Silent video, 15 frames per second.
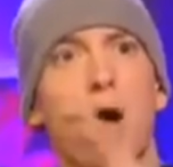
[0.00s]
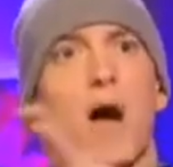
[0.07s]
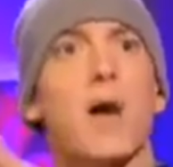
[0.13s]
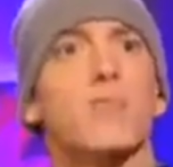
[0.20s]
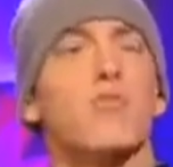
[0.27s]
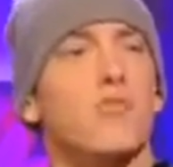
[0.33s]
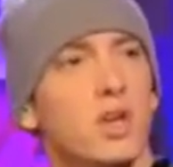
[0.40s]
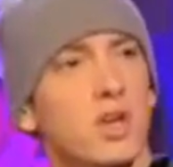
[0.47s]

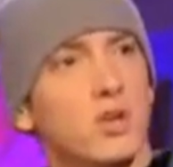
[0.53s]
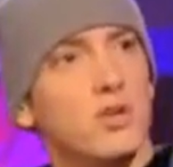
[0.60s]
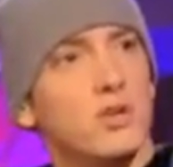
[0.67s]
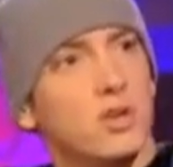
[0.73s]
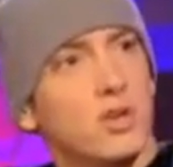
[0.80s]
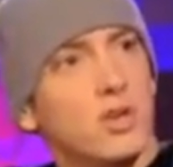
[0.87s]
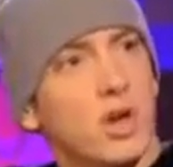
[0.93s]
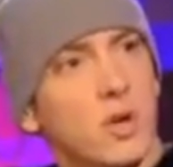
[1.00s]
pop figure,
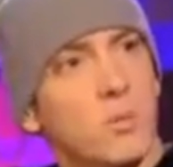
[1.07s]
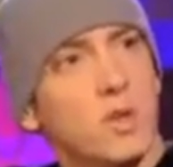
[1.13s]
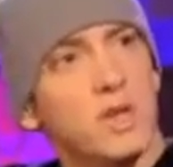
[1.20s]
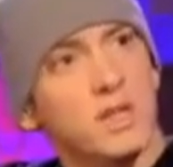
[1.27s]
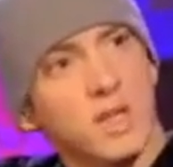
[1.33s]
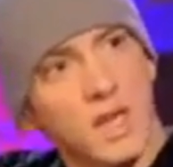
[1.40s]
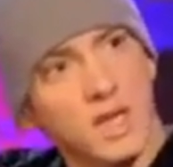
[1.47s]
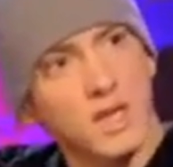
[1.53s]
you know what I
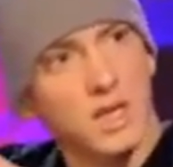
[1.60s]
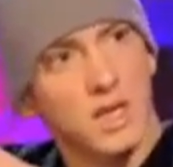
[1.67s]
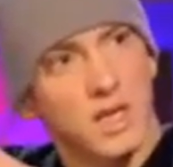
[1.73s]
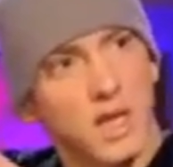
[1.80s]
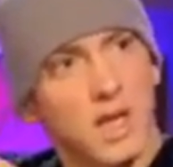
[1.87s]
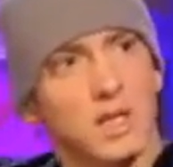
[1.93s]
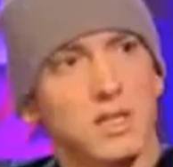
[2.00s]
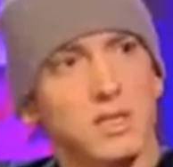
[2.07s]
mean, like
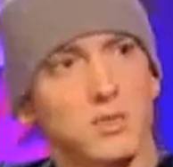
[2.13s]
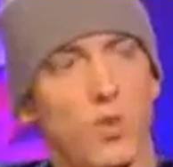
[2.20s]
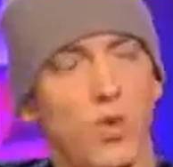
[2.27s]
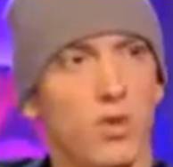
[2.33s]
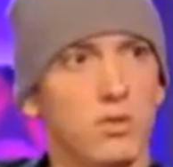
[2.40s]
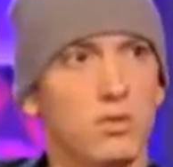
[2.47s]
in this world.